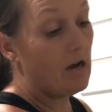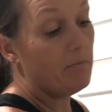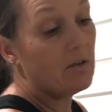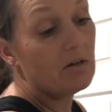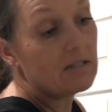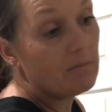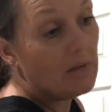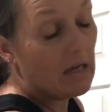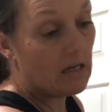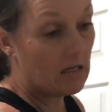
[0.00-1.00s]
There is a
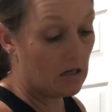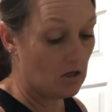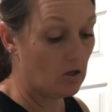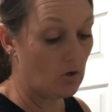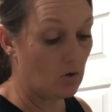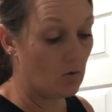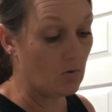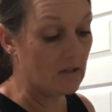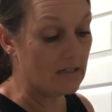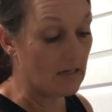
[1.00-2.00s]
man who
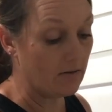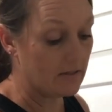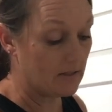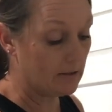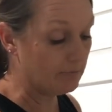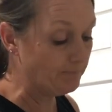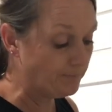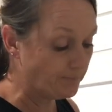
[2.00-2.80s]
sells them.